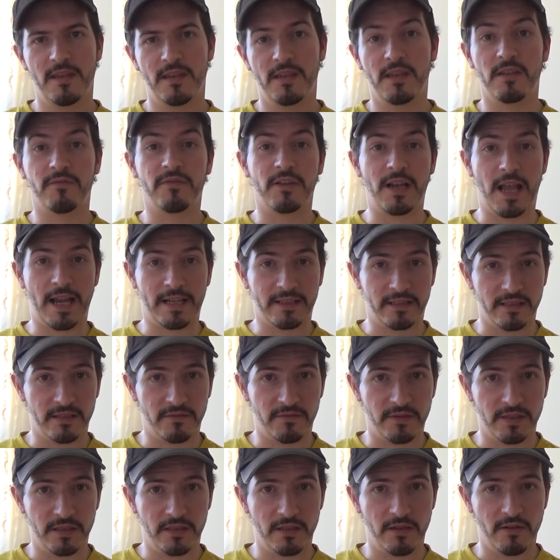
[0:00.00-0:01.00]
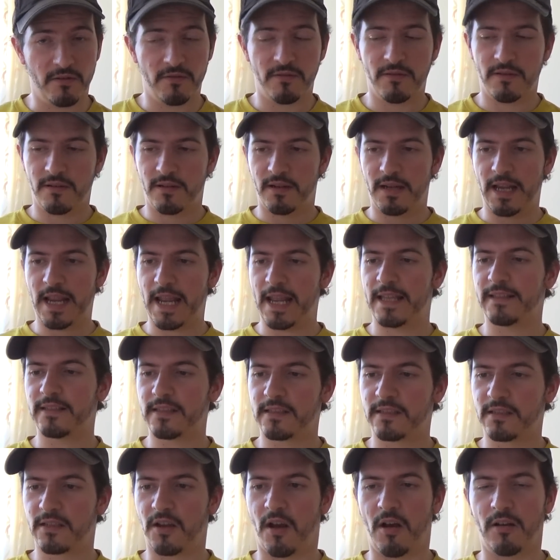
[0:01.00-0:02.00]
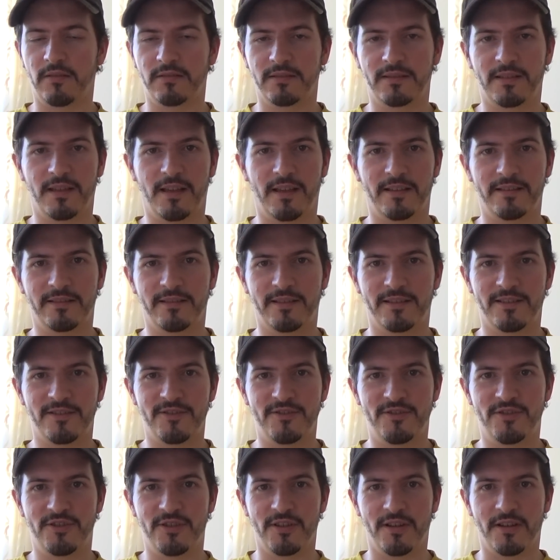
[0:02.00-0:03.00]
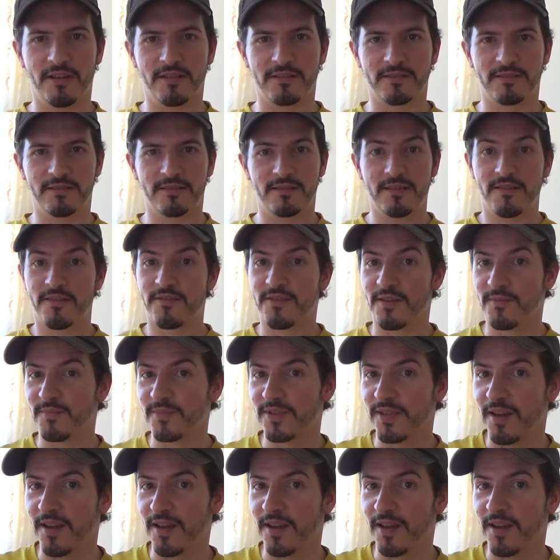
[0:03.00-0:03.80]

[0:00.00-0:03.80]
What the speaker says: If you like this video and its content, just thumbs